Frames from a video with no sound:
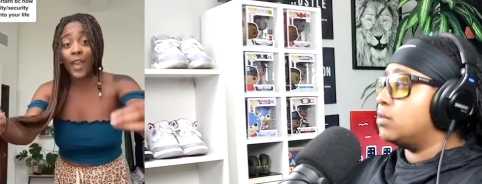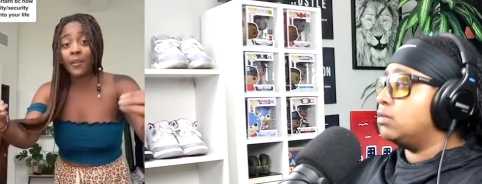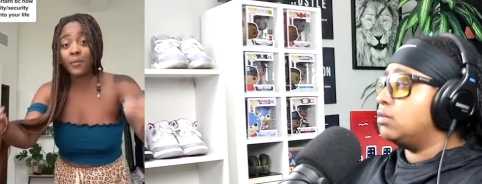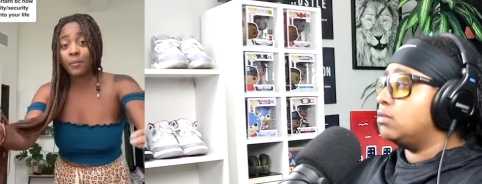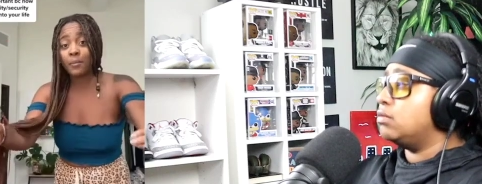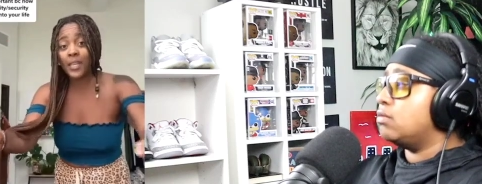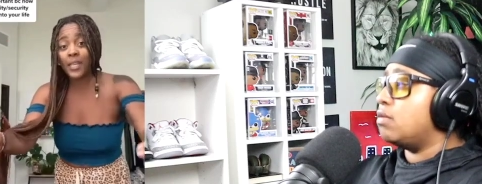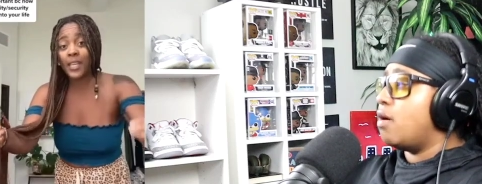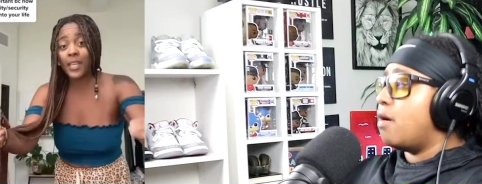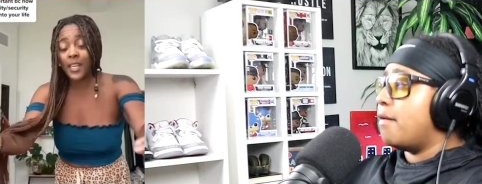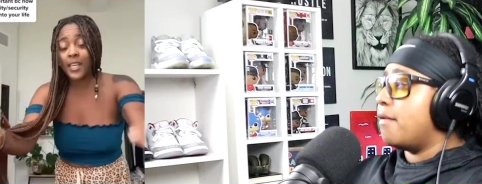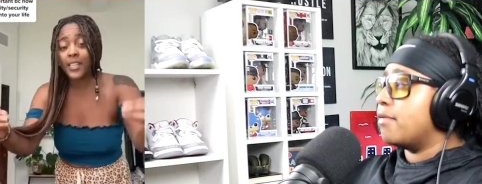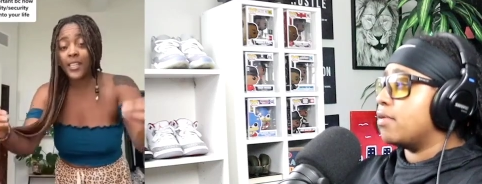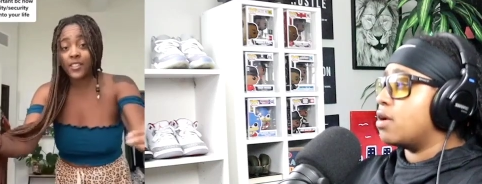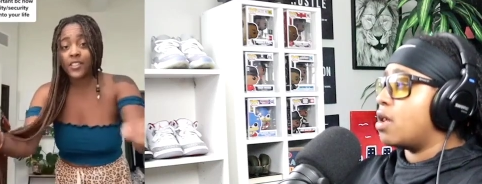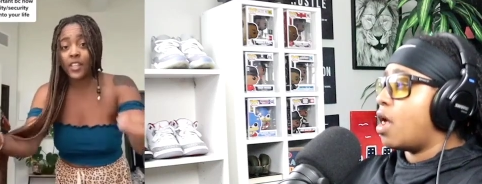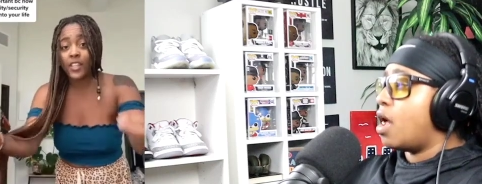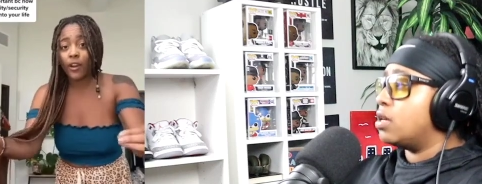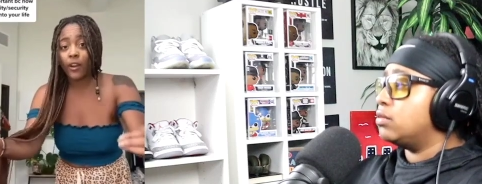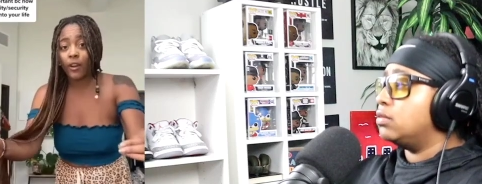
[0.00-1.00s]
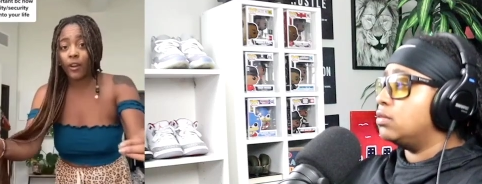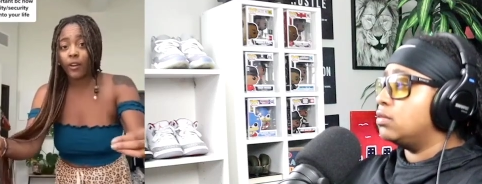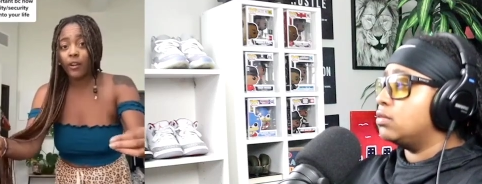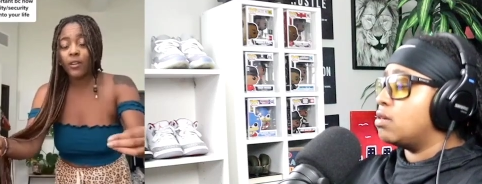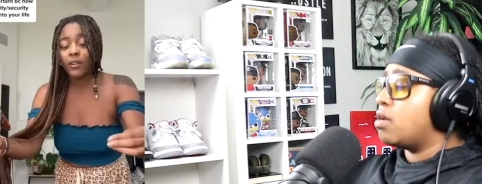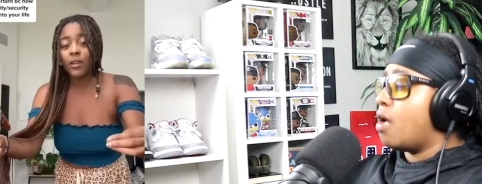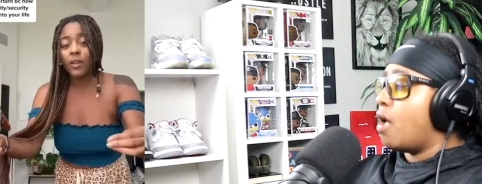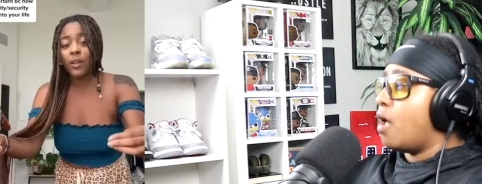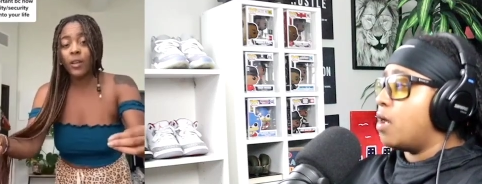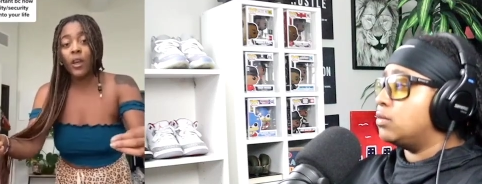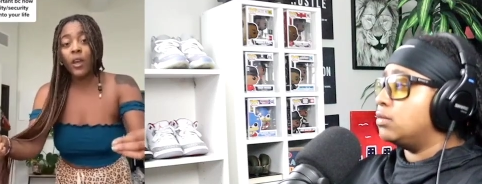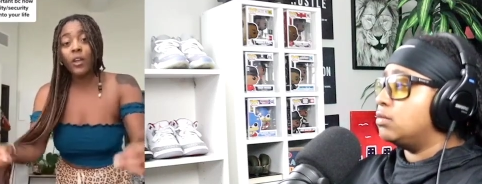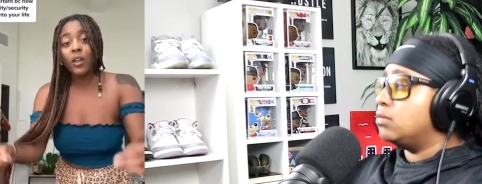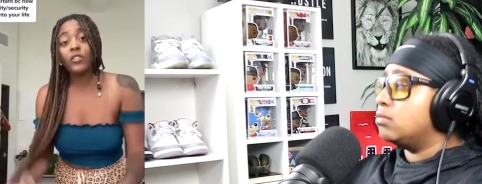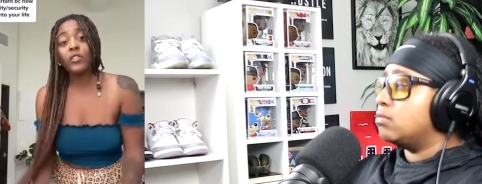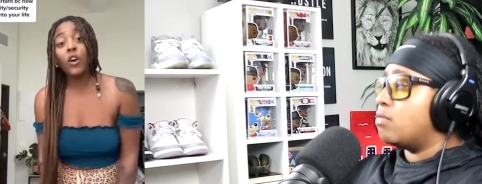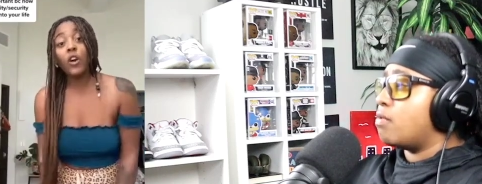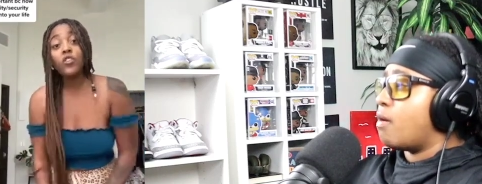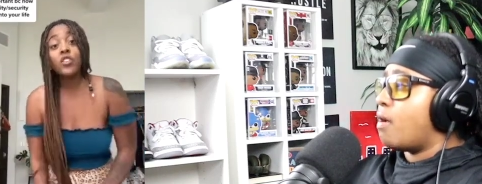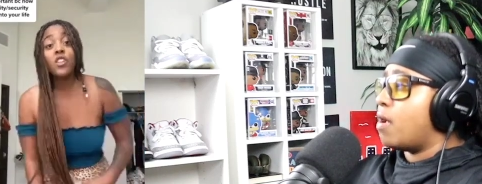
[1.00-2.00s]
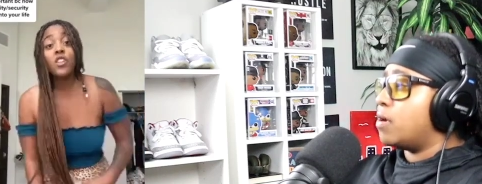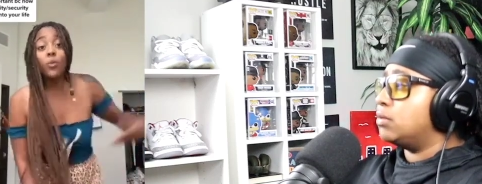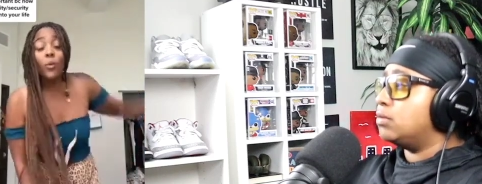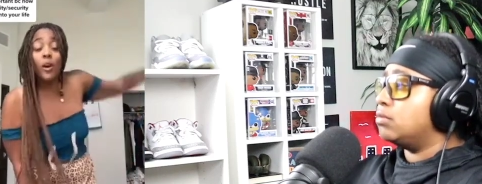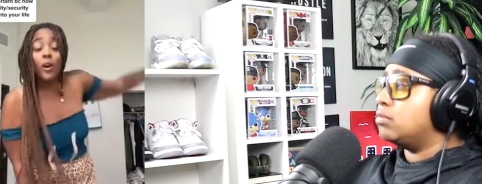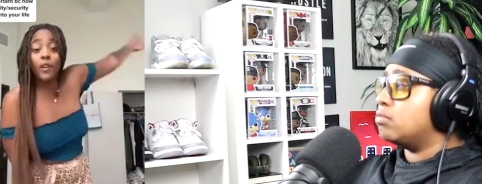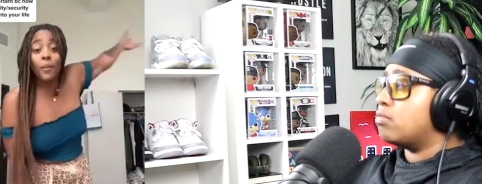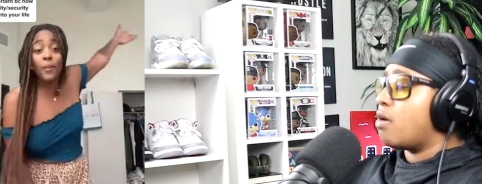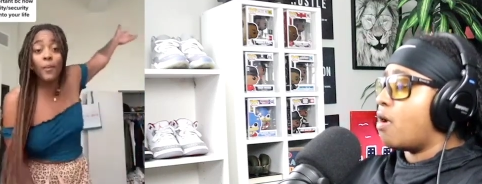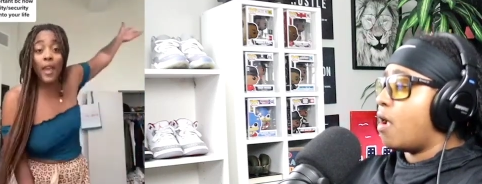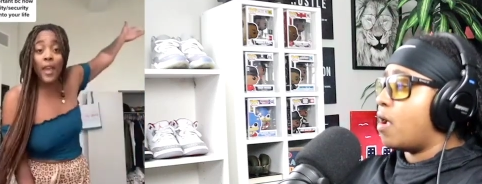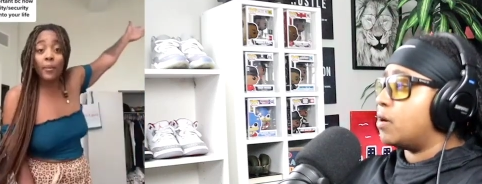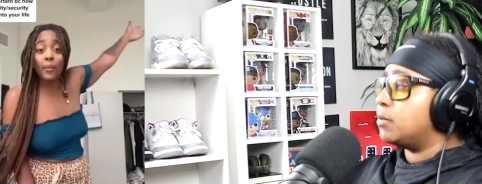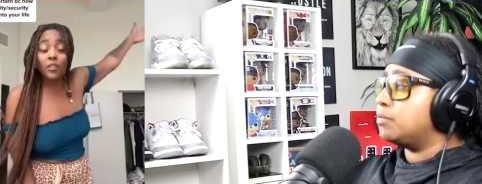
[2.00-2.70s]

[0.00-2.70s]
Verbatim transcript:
Speaker 1: be easier. Don't you want to be able to